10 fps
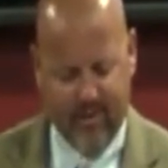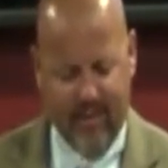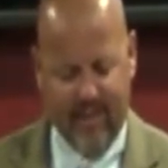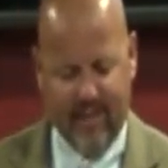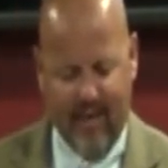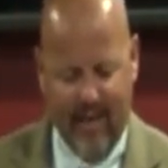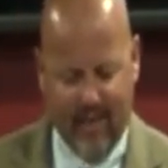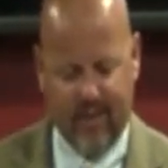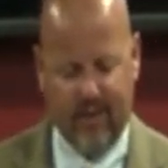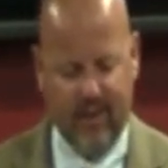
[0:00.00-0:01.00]
that the
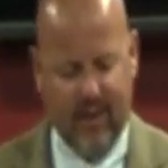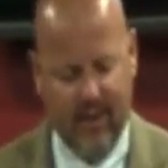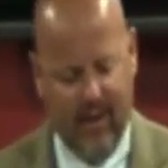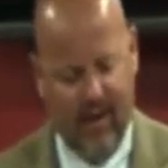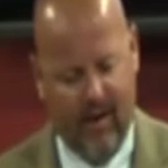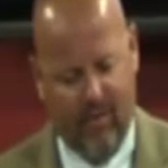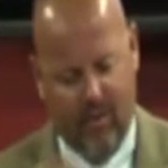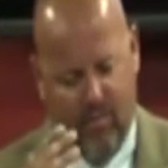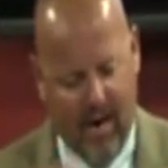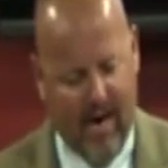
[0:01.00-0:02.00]
excellency of
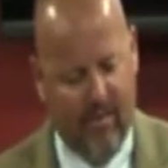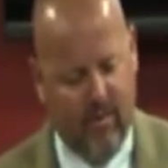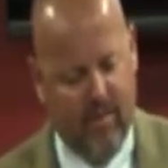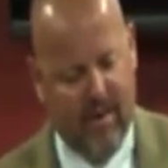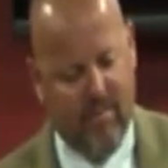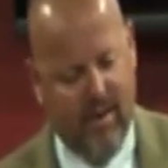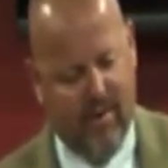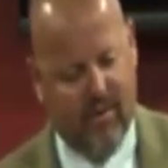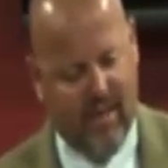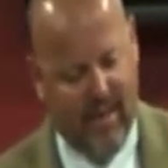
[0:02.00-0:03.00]
the power may be
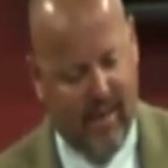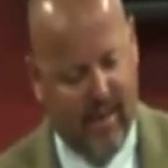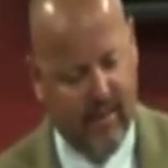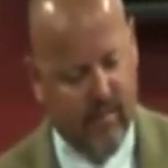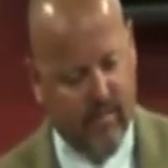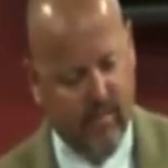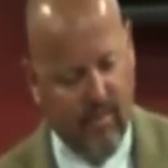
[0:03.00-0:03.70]
of God